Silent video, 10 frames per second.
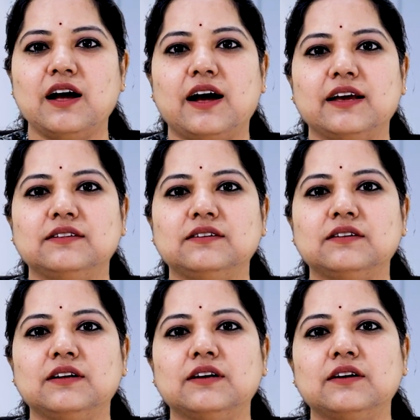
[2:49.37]

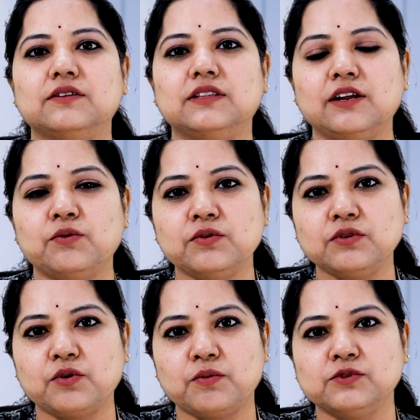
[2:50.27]
either their
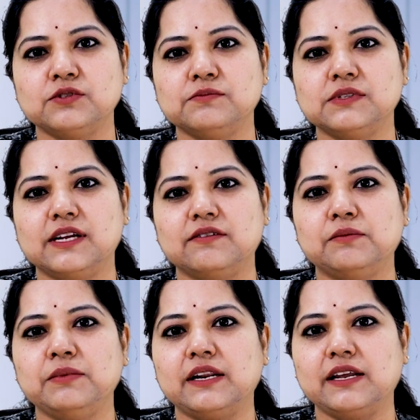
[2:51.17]
own chromosomes, there
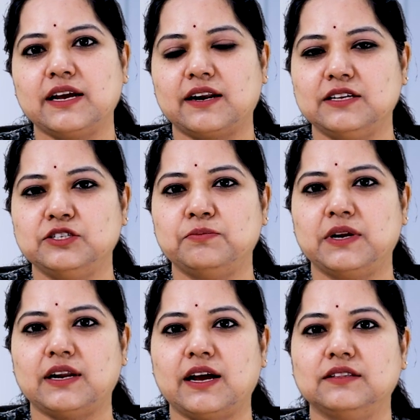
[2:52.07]
will be
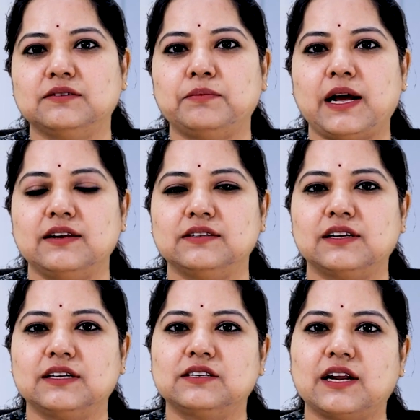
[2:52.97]
rearrangement, either
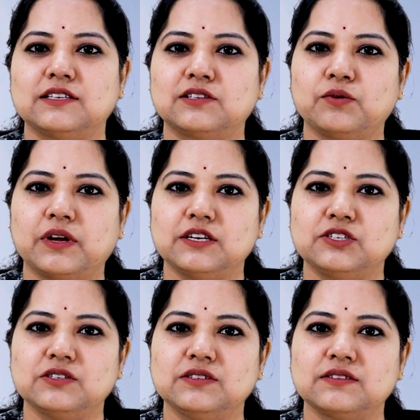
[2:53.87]
like
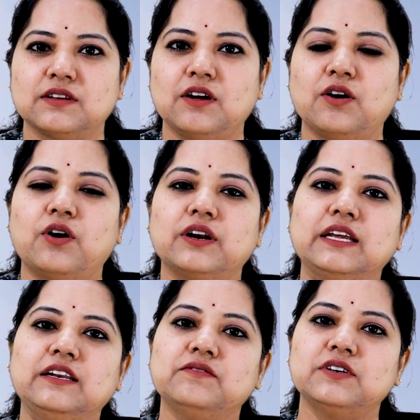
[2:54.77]
translocations or
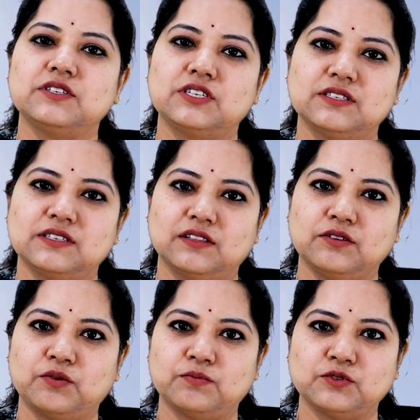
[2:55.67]
inversions in
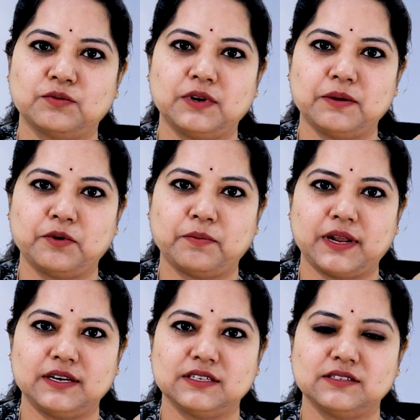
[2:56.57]
the chromosomal
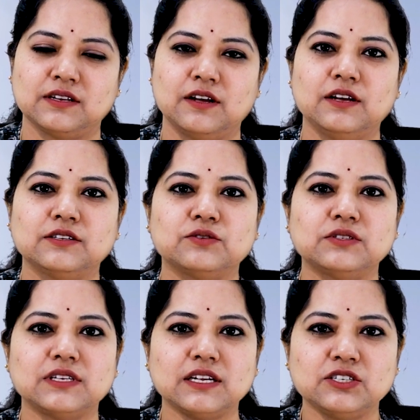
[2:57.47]
abnormalities.
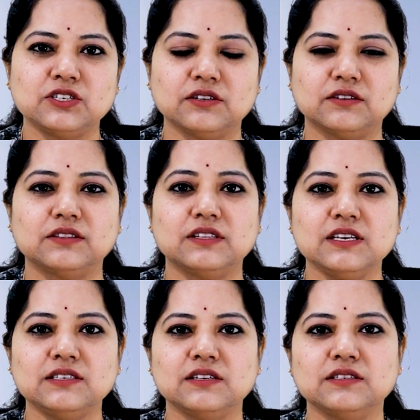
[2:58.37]
So such
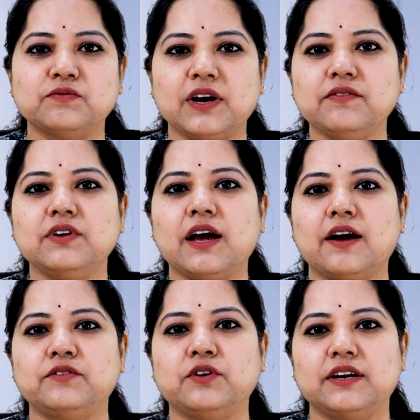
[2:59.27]
these things, why we
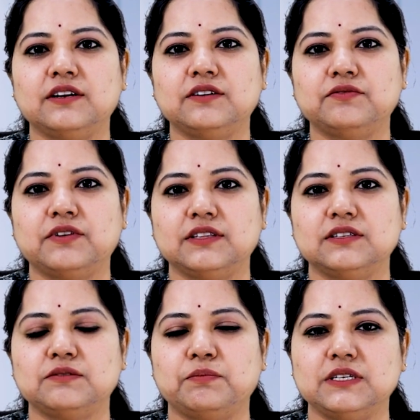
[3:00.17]
have to identify
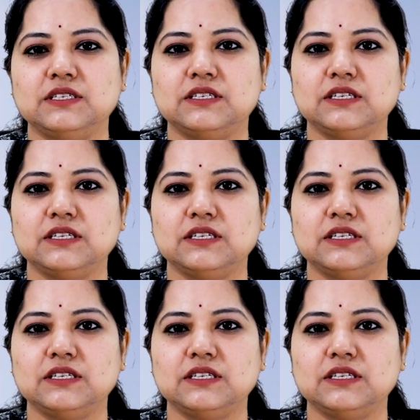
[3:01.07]
this P G